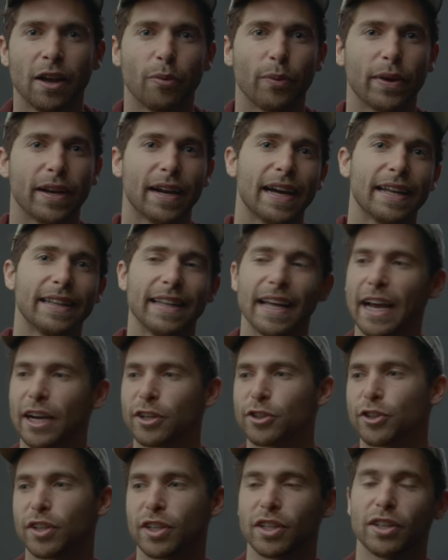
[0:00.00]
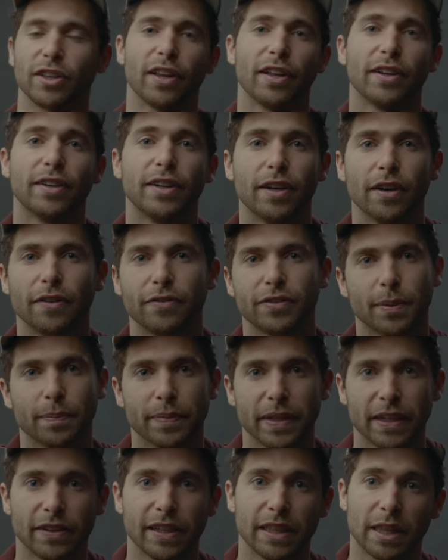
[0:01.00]
when I had the extra clutter of
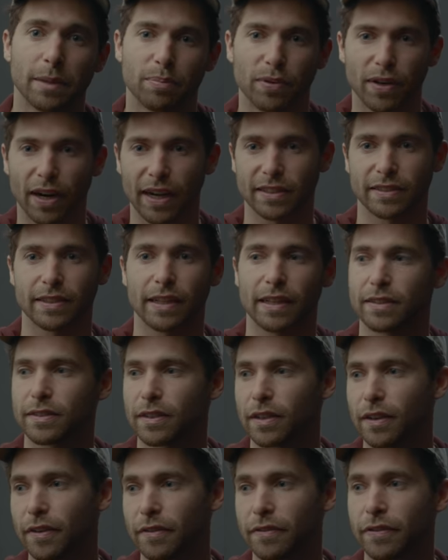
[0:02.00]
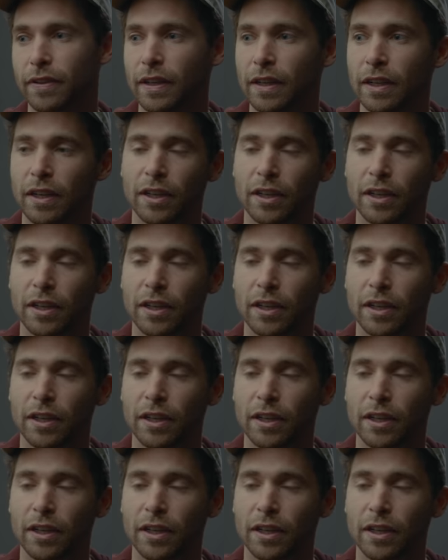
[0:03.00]
something like the process of